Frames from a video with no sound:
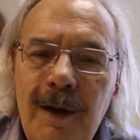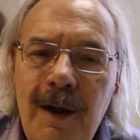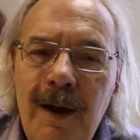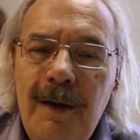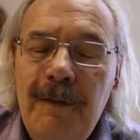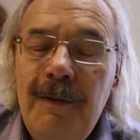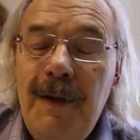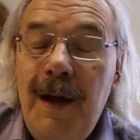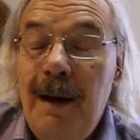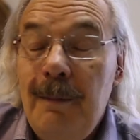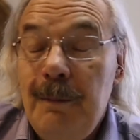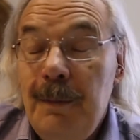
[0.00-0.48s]

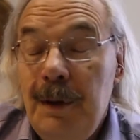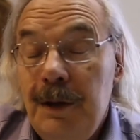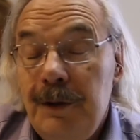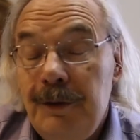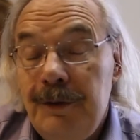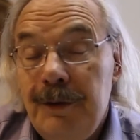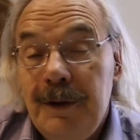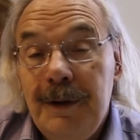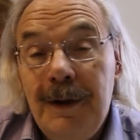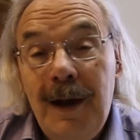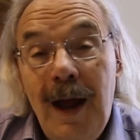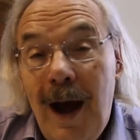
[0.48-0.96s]
And that means
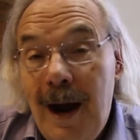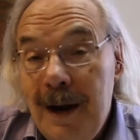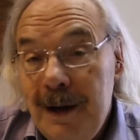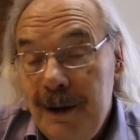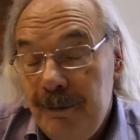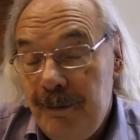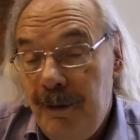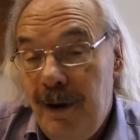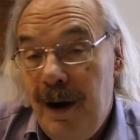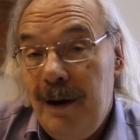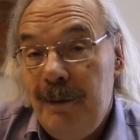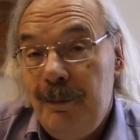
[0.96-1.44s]
that
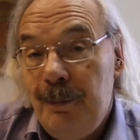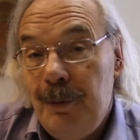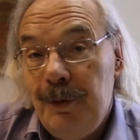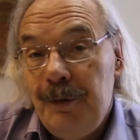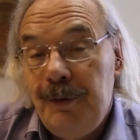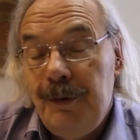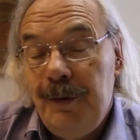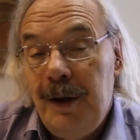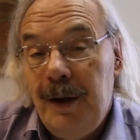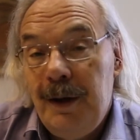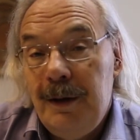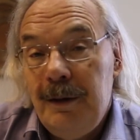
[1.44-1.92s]

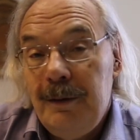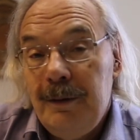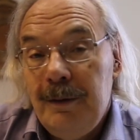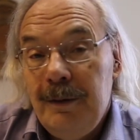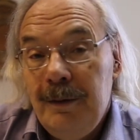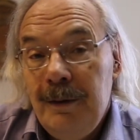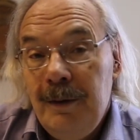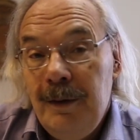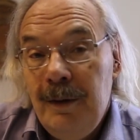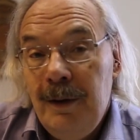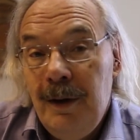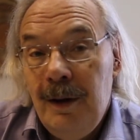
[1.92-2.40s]
95%
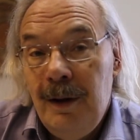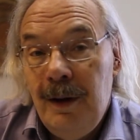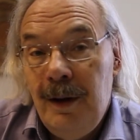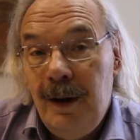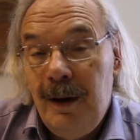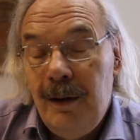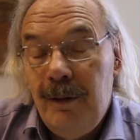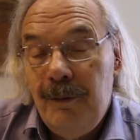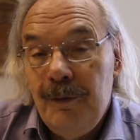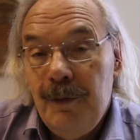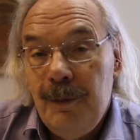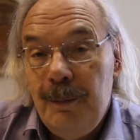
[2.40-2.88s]

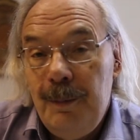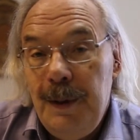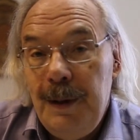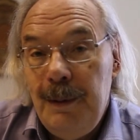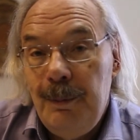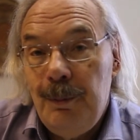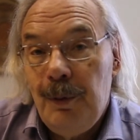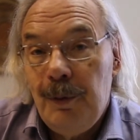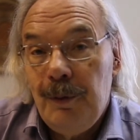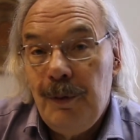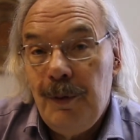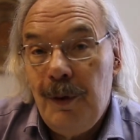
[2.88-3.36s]
of the
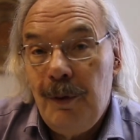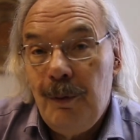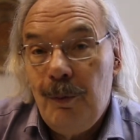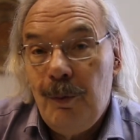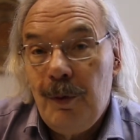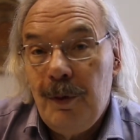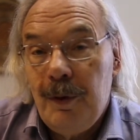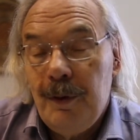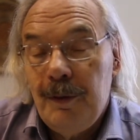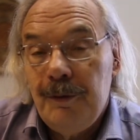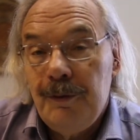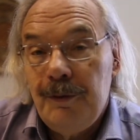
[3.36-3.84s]
people that
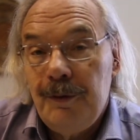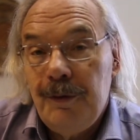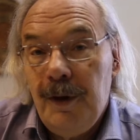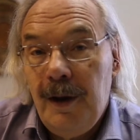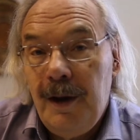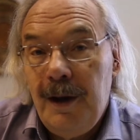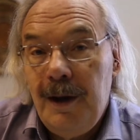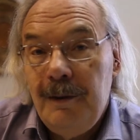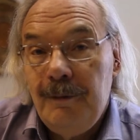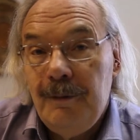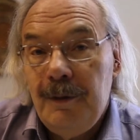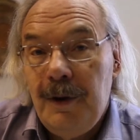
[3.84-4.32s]
were
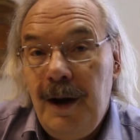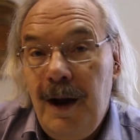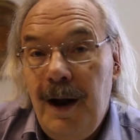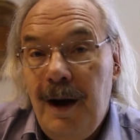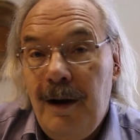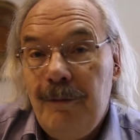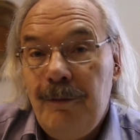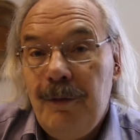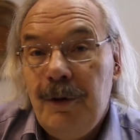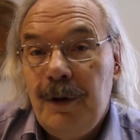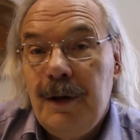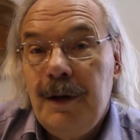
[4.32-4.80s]
enslaved in
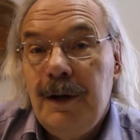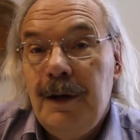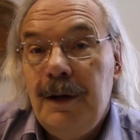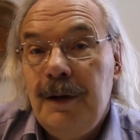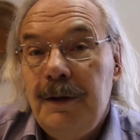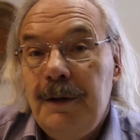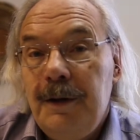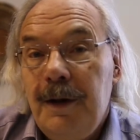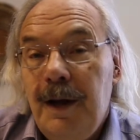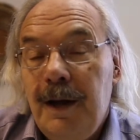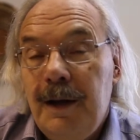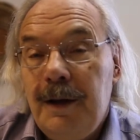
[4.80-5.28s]
Africa
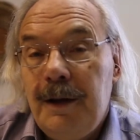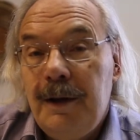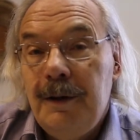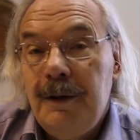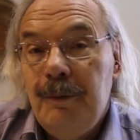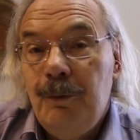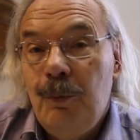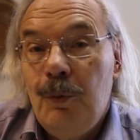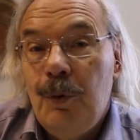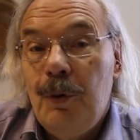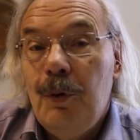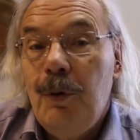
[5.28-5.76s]
and
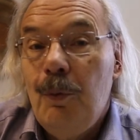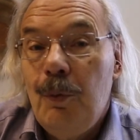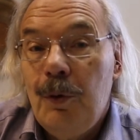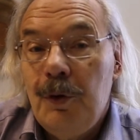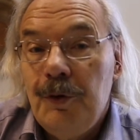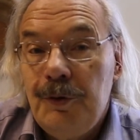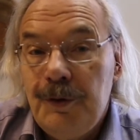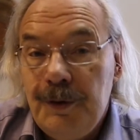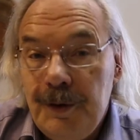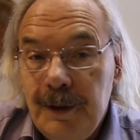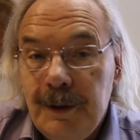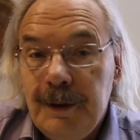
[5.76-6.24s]
were
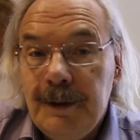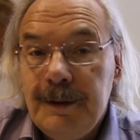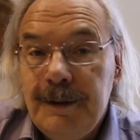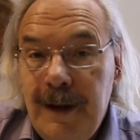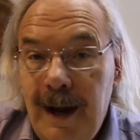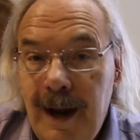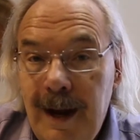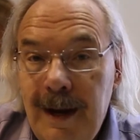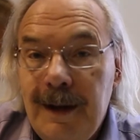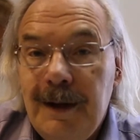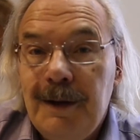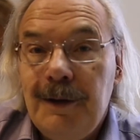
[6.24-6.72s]
still
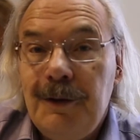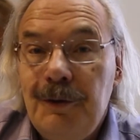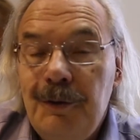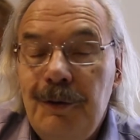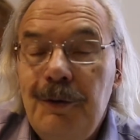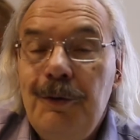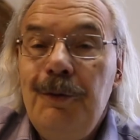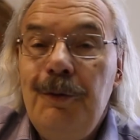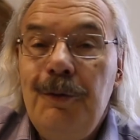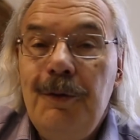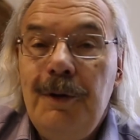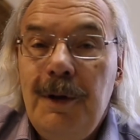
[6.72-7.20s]
taken
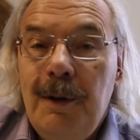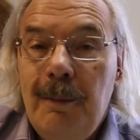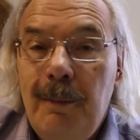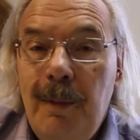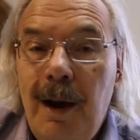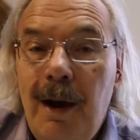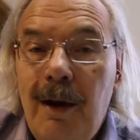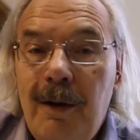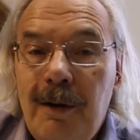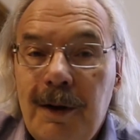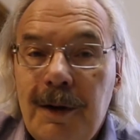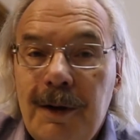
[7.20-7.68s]
to the
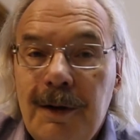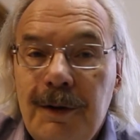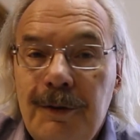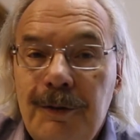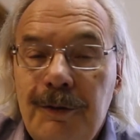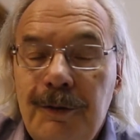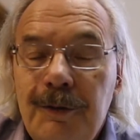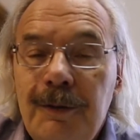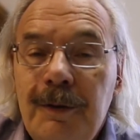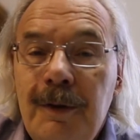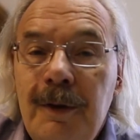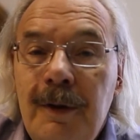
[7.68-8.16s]

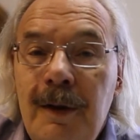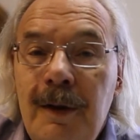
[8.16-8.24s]
Americas.